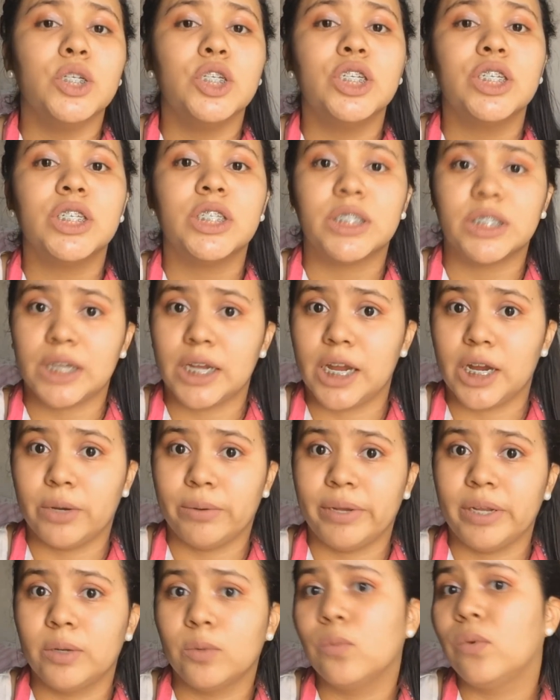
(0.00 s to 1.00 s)

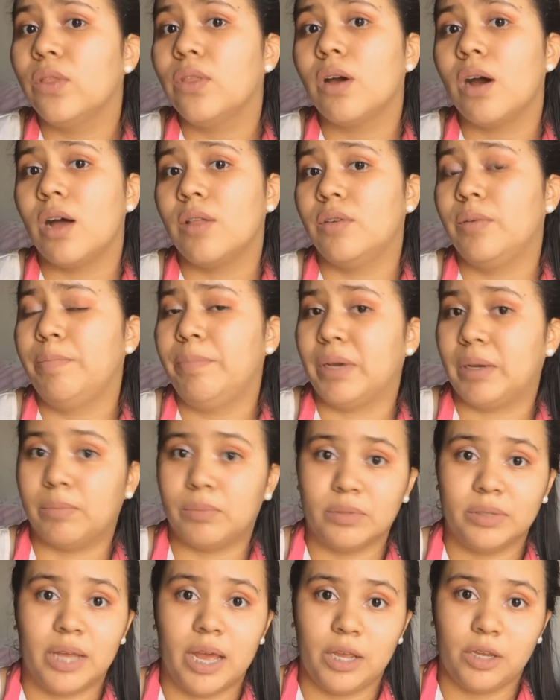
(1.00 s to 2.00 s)
share it with other
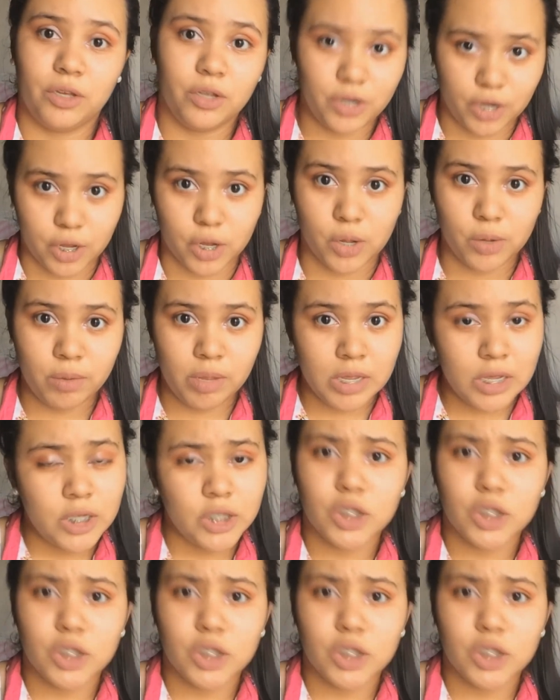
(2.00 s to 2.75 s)
people that you know,